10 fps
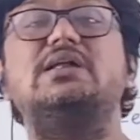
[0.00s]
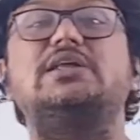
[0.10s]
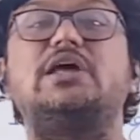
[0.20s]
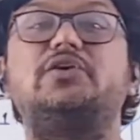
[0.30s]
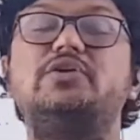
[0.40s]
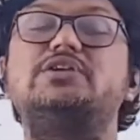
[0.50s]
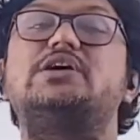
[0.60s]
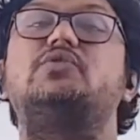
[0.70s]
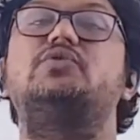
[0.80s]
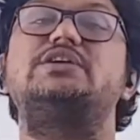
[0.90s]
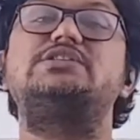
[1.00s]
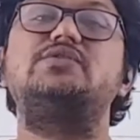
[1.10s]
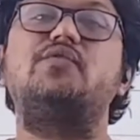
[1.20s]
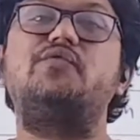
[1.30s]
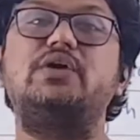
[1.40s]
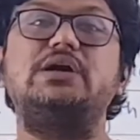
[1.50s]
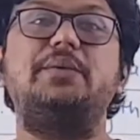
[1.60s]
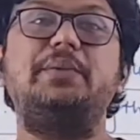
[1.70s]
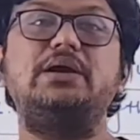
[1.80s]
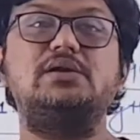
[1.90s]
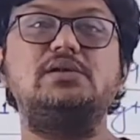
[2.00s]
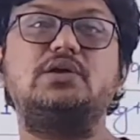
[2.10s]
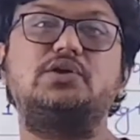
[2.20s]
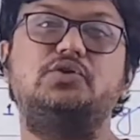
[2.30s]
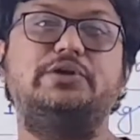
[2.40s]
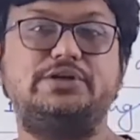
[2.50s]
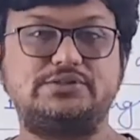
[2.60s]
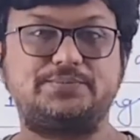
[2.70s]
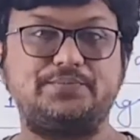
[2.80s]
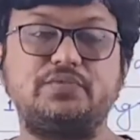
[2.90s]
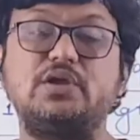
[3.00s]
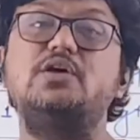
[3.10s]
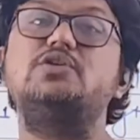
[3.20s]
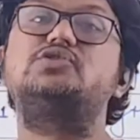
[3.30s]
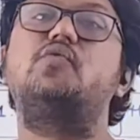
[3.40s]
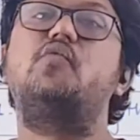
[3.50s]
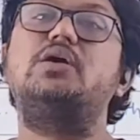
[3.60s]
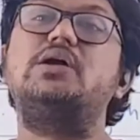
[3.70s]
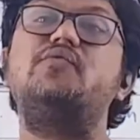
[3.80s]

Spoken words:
Their units are known as fundamental units. So what are